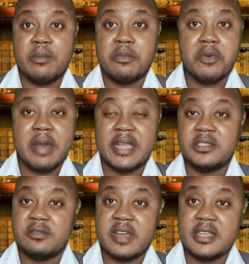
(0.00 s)
mobile
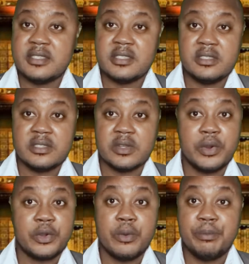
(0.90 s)
devices or
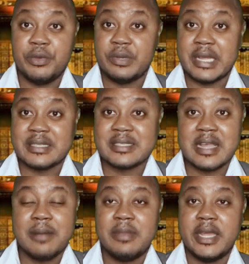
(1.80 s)
computers,
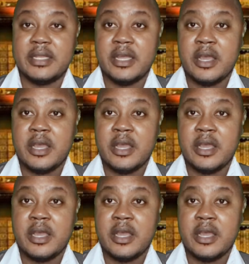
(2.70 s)
tablet,